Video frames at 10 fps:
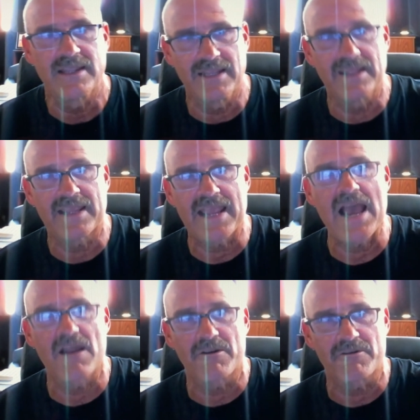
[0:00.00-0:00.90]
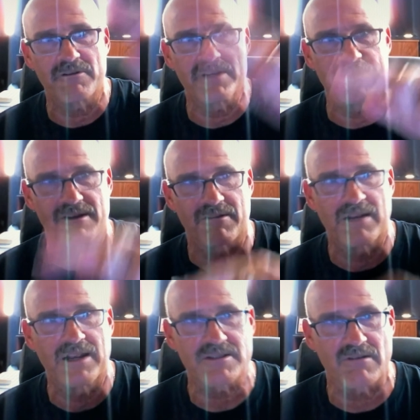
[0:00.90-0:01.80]
in the calendar year,
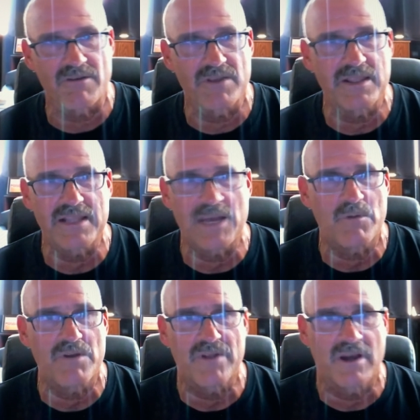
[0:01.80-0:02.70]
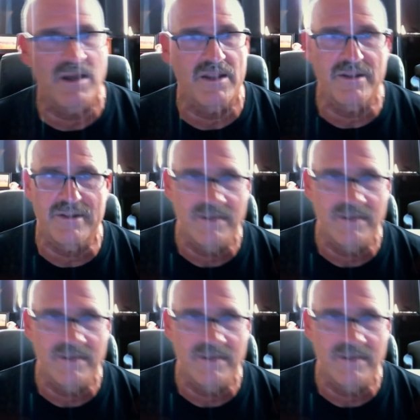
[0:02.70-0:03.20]
right? So everything that we've done,